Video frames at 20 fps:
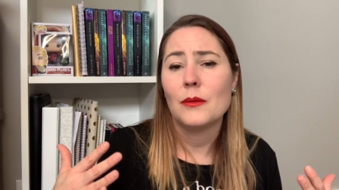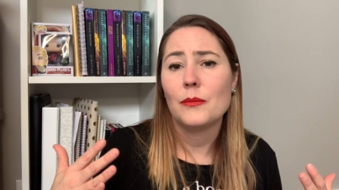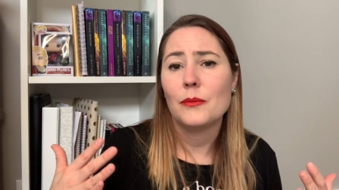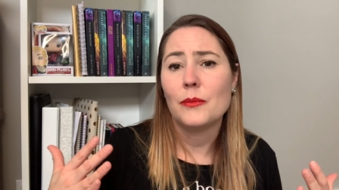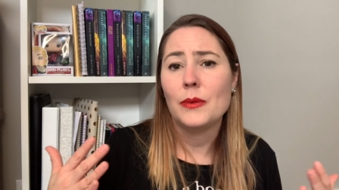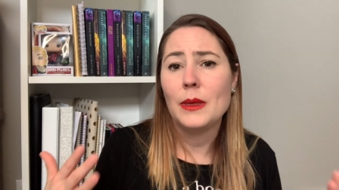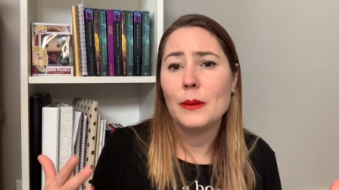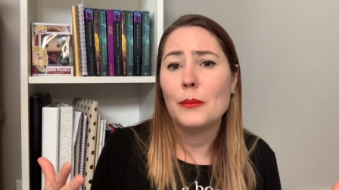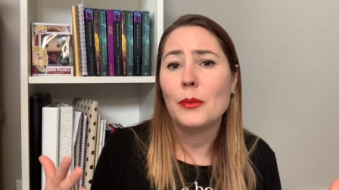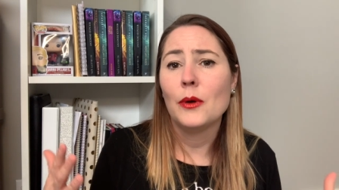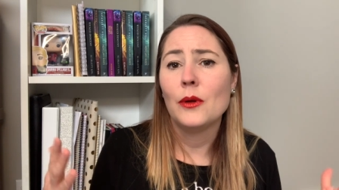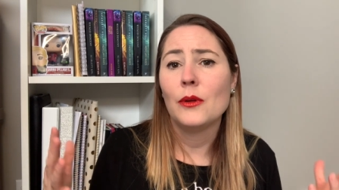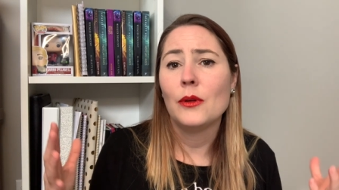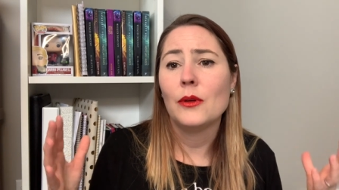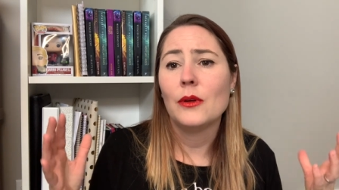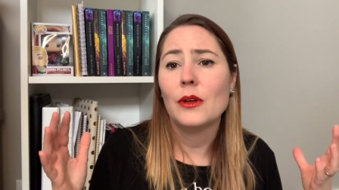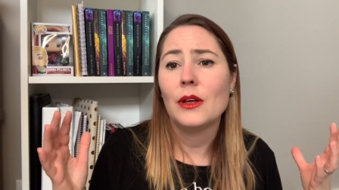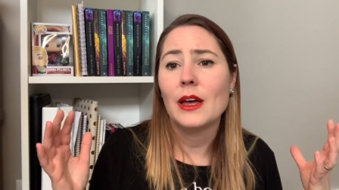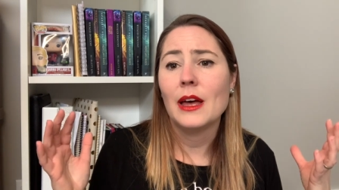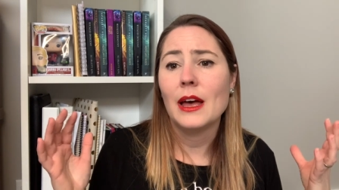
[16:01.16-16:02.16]

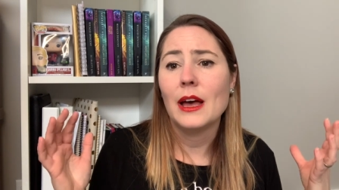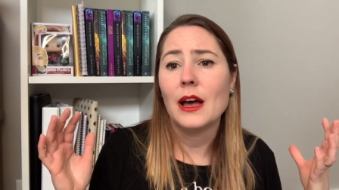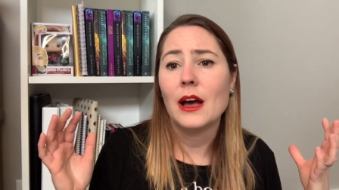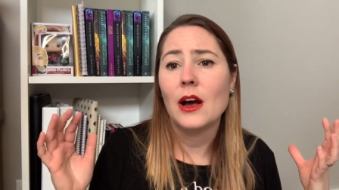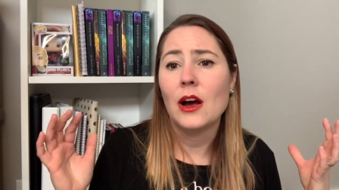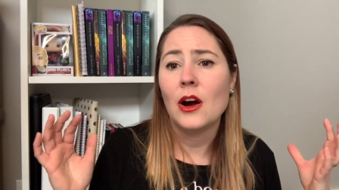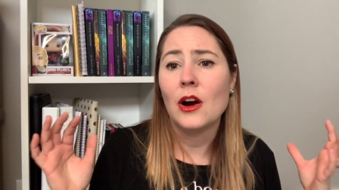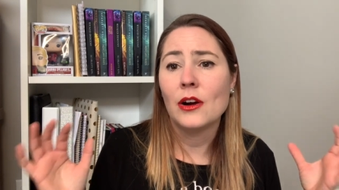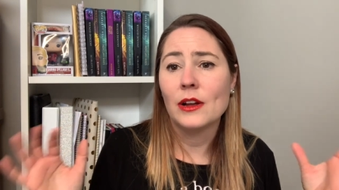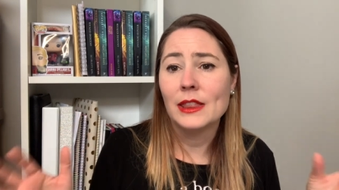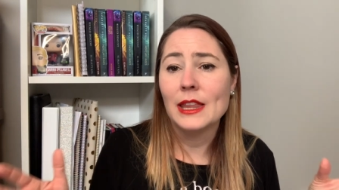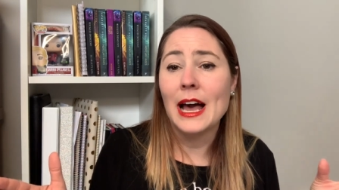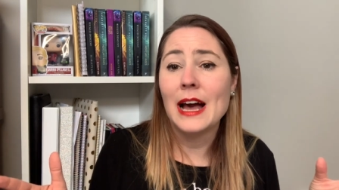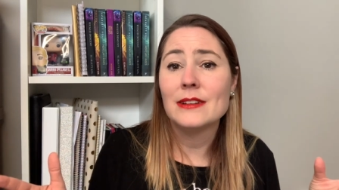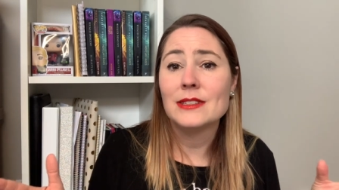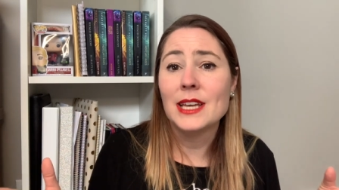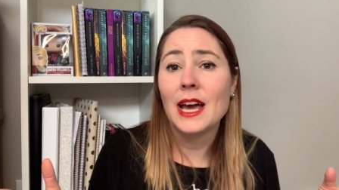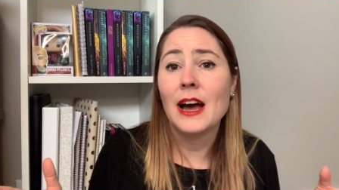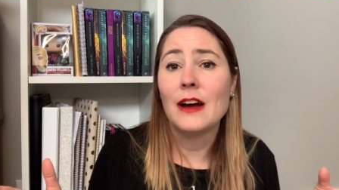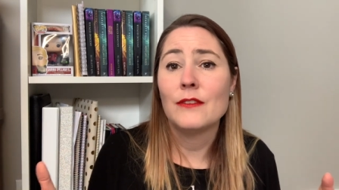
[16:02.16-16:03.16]
people are allowed
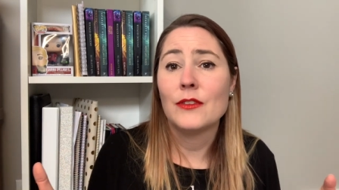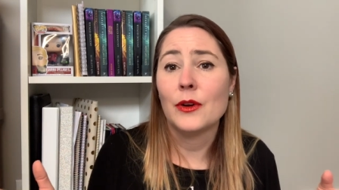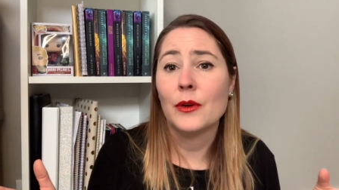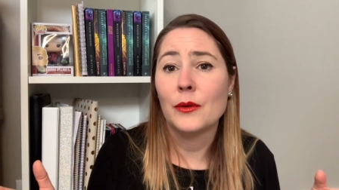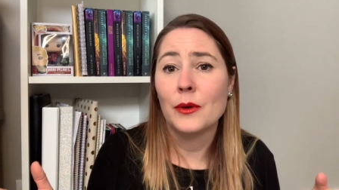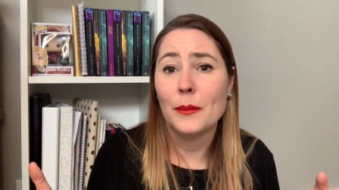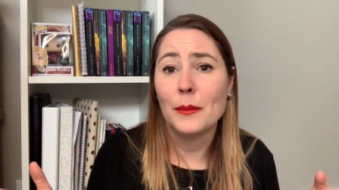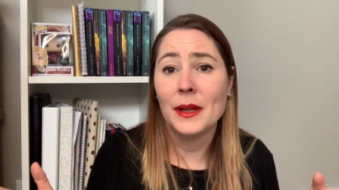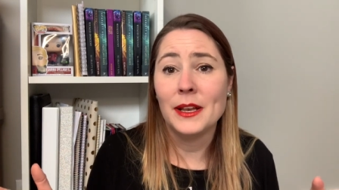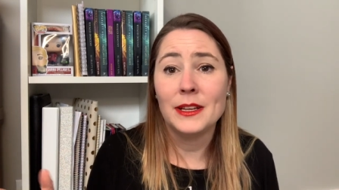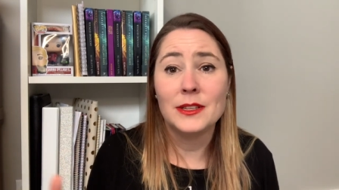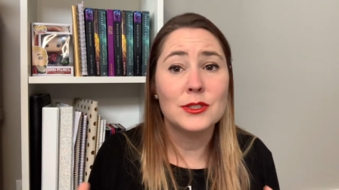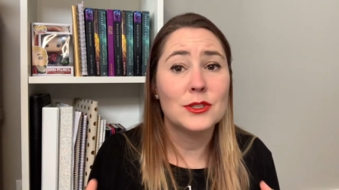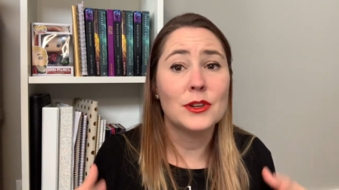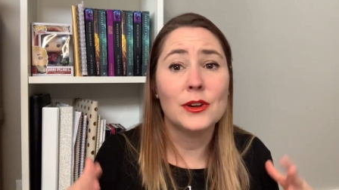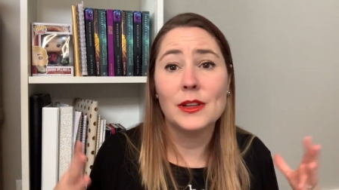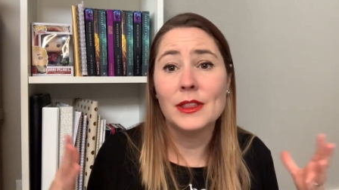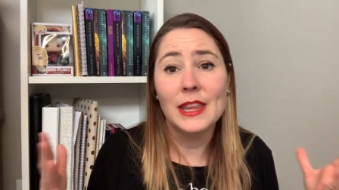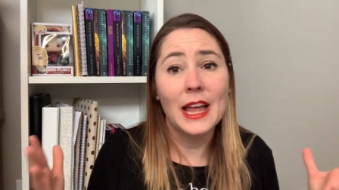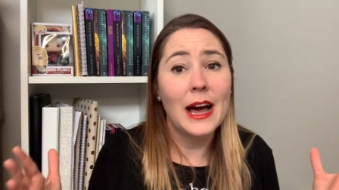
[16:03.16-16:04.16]
to have their own opinions.
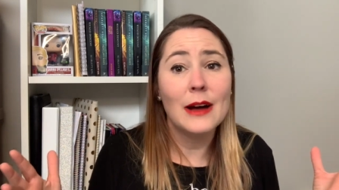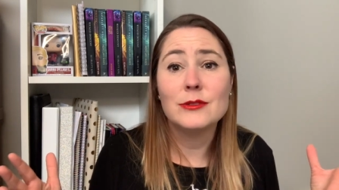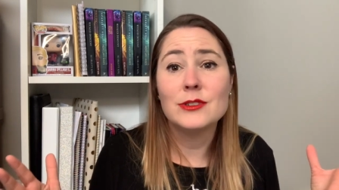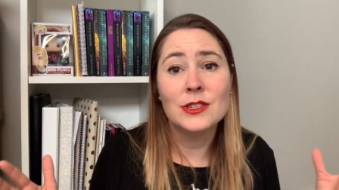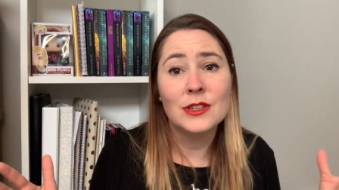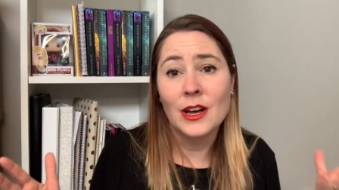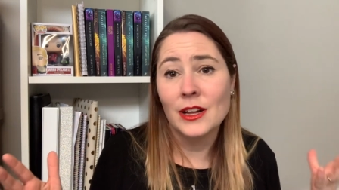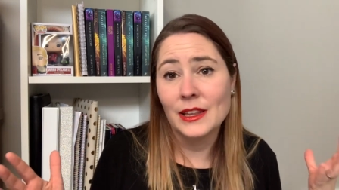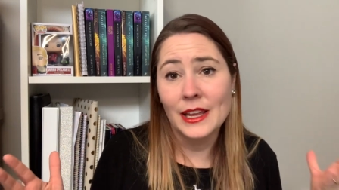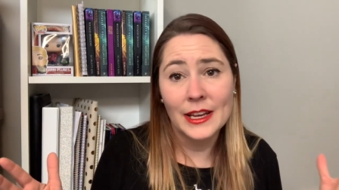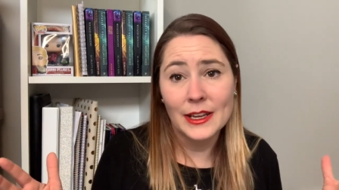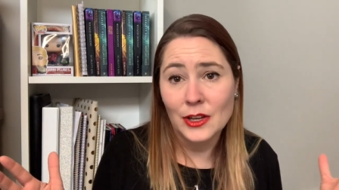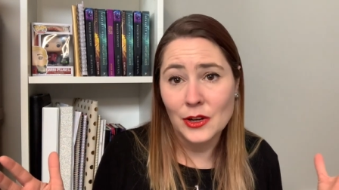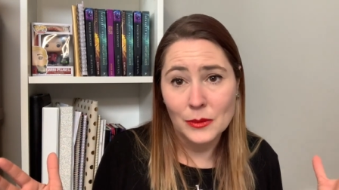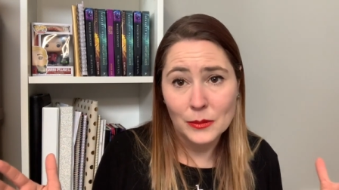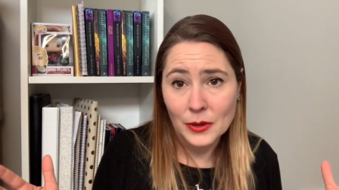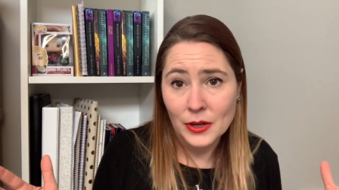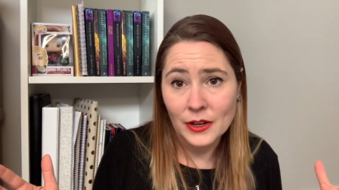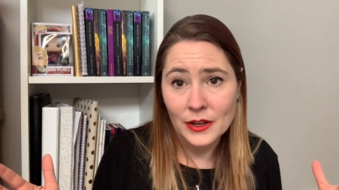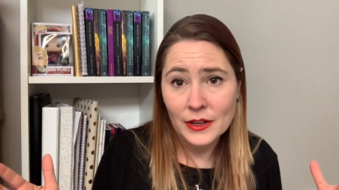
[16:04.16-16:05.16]
They're allowed to not like your
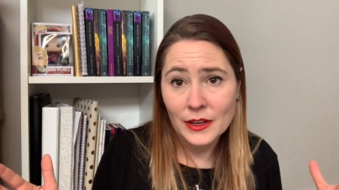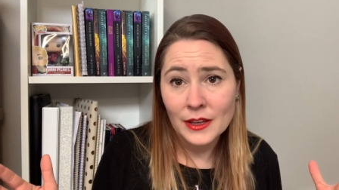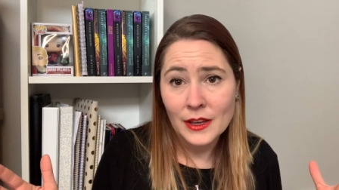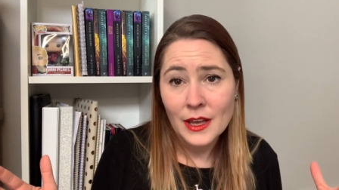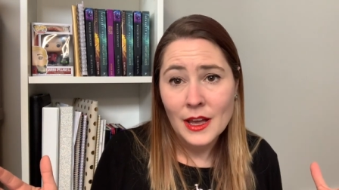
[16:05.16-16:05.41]
book.